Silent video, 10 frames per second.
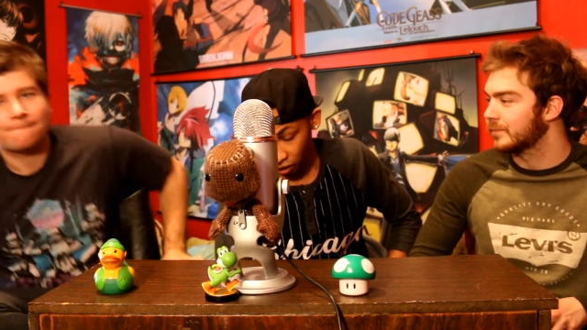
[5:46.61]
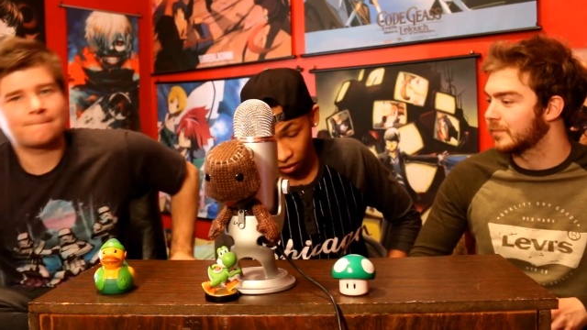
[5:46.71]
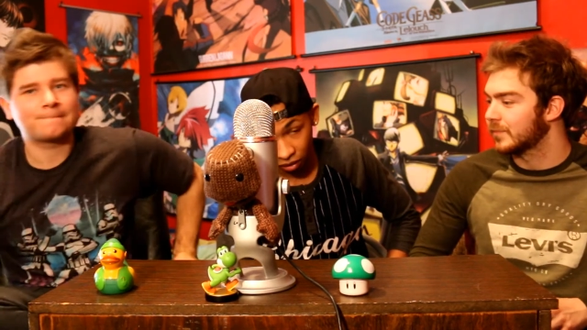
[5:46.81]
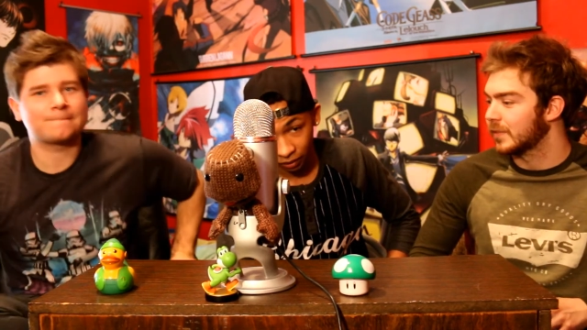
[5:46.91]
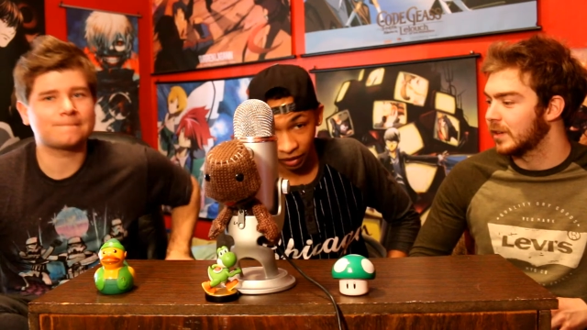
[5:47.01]

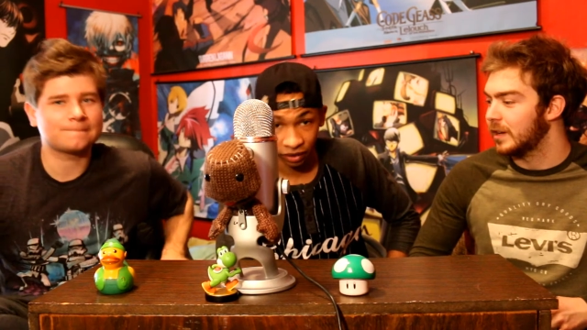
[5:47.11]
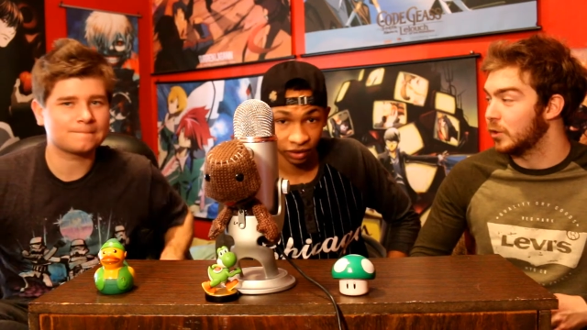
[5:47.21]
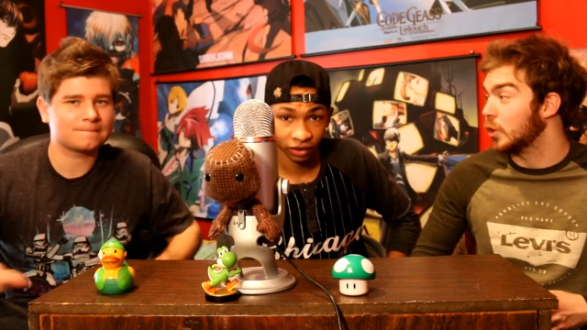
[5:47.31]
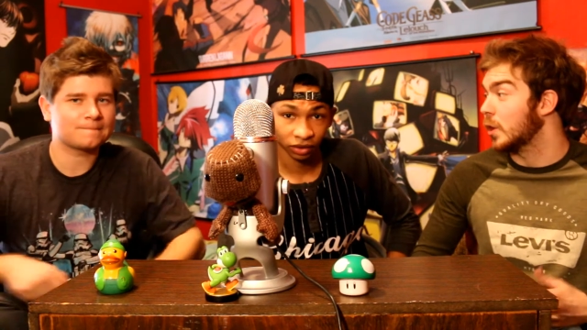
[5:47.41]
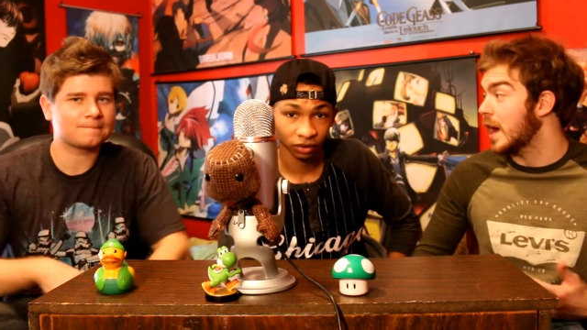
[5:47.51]
Speaker 1: No, but I
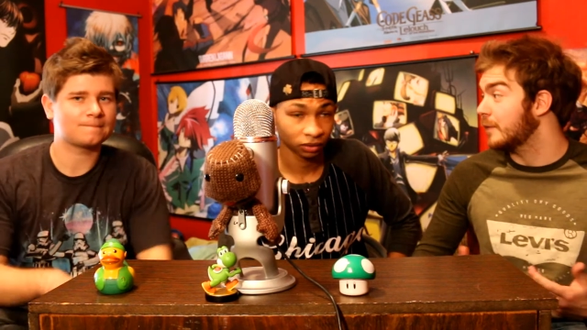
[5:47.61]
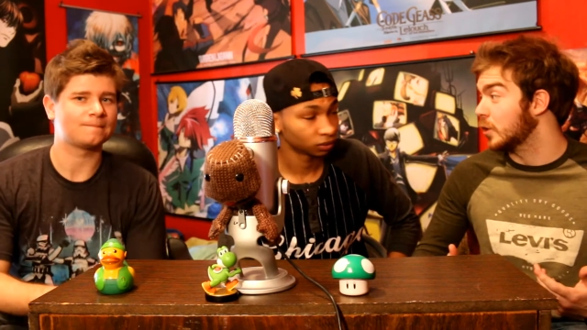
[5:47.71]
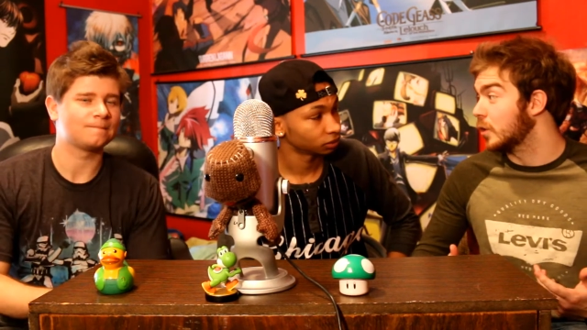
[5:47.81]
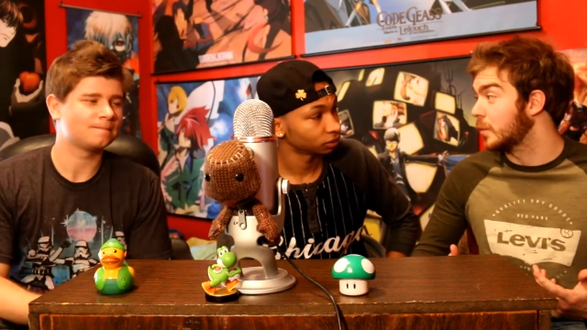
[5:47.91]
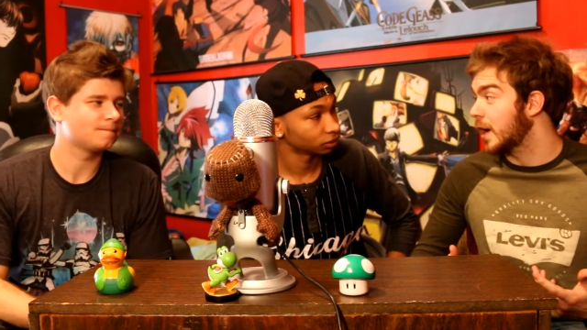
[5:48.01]
think that you have
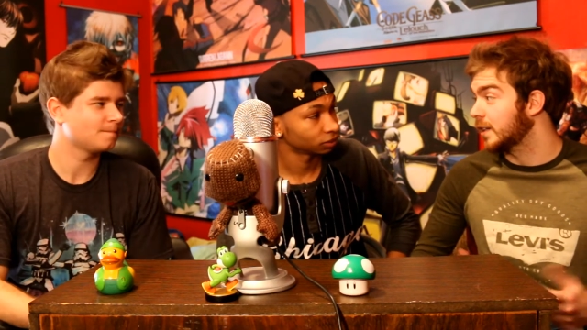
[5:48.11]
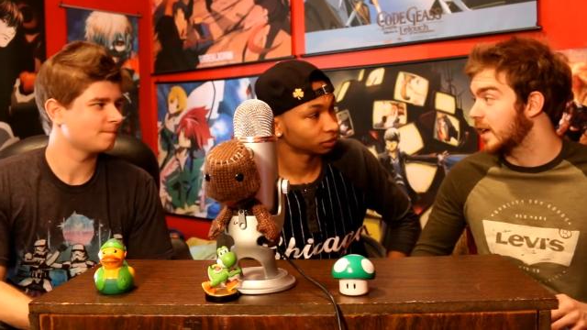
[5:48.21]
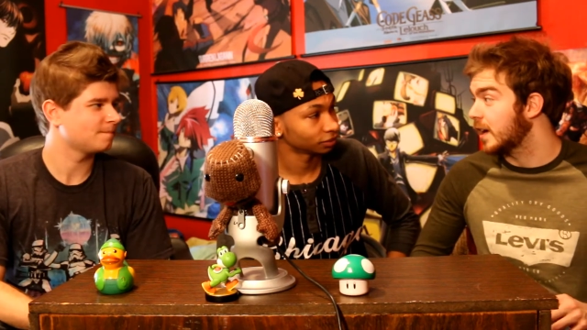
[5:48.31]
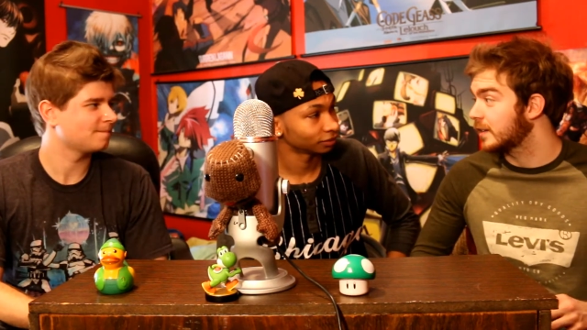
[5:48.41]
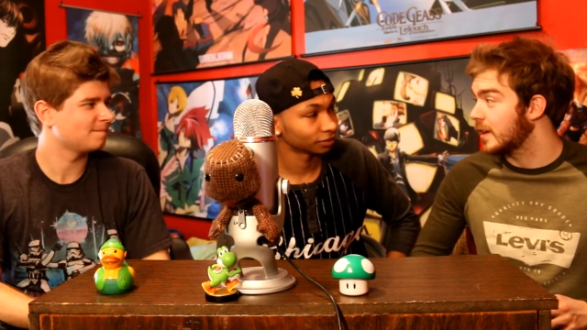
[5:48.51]
your own
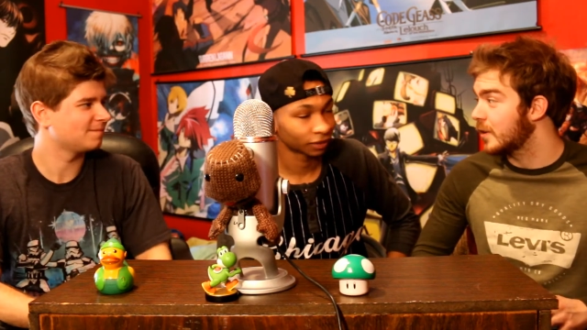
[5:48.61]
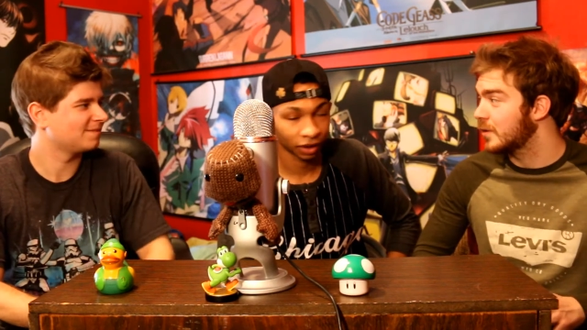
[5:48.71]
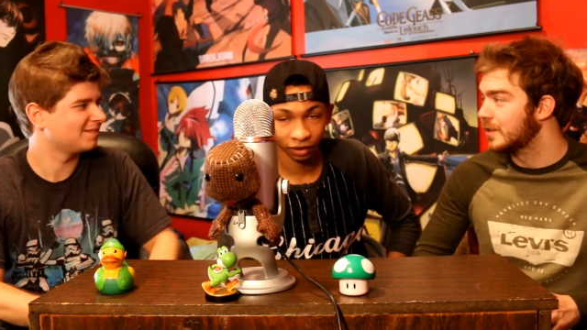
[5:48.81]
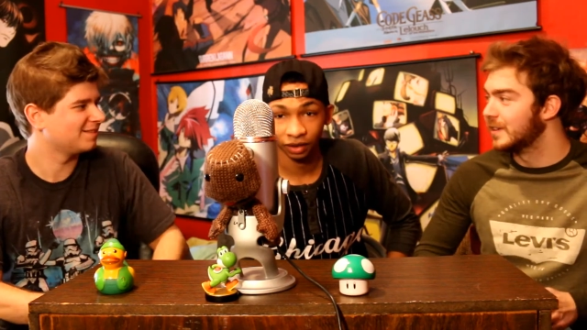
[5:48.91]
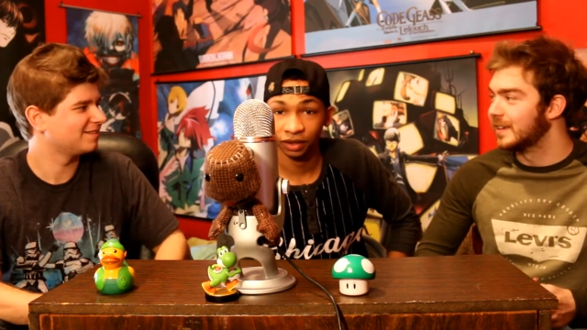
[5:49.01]
podcast now.
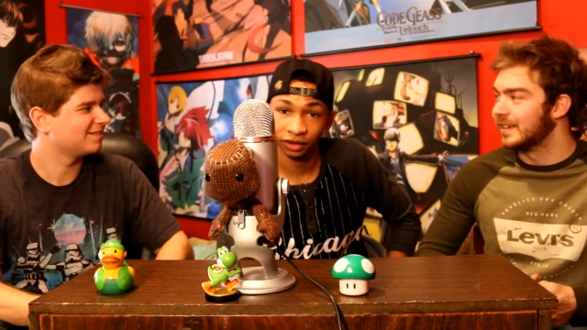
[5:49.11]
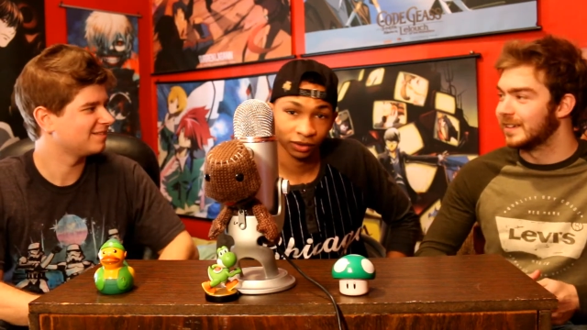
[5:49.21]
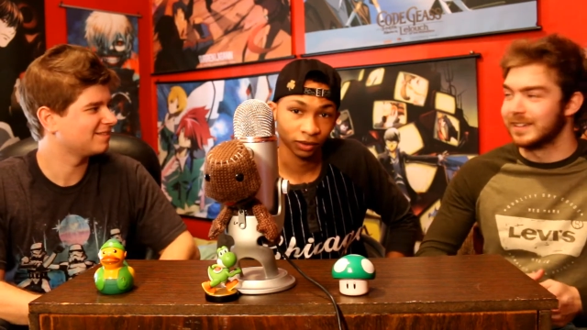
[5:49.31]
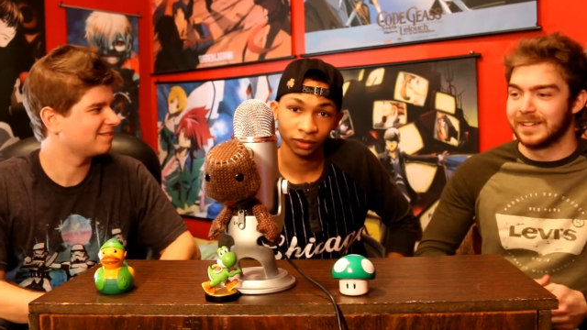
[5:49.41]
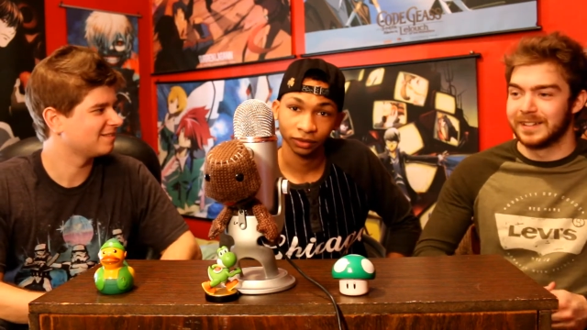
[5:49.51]
I think that's
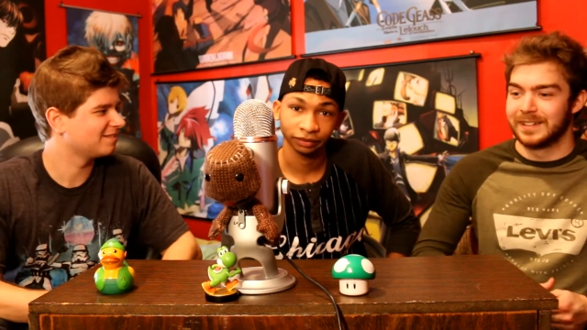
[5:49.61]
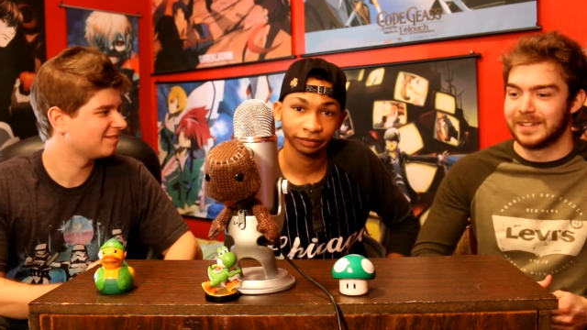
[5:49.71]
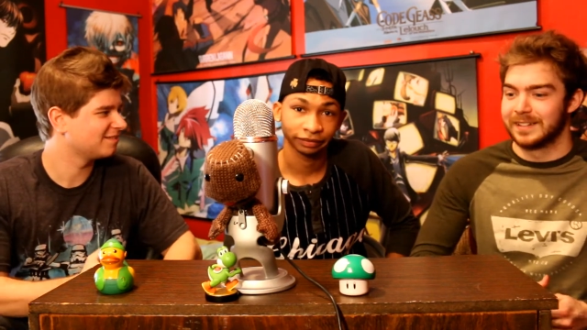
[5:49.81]
cool.